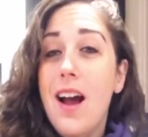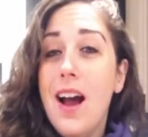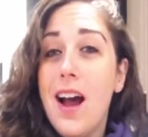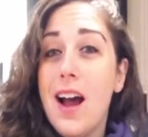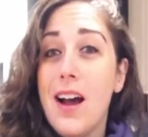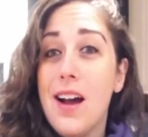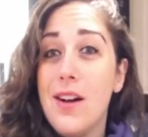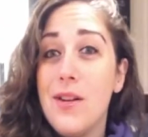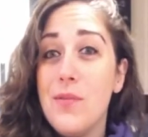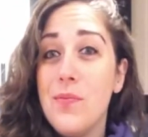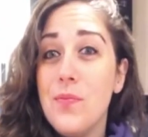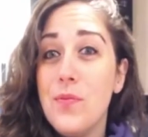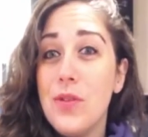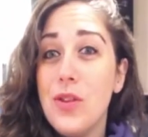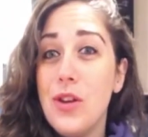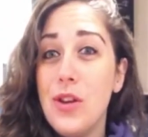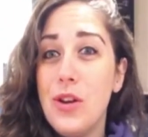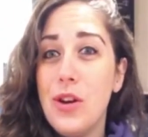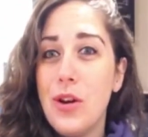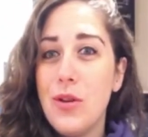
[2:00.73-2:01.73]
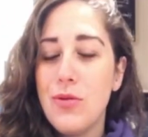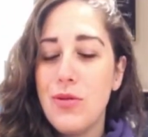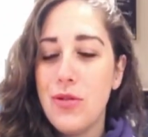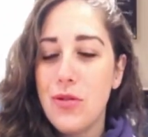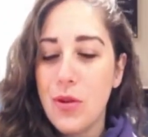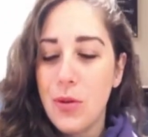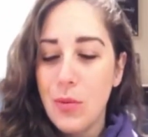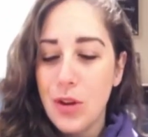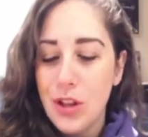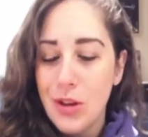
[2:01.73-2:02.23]

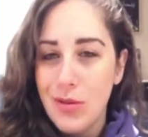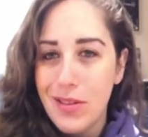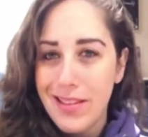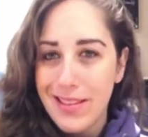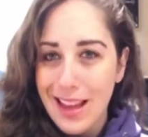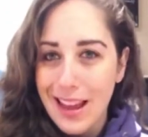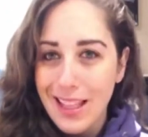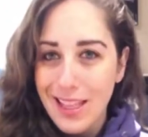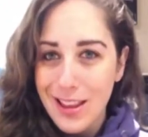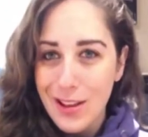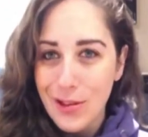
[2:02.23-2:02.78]
So when you set this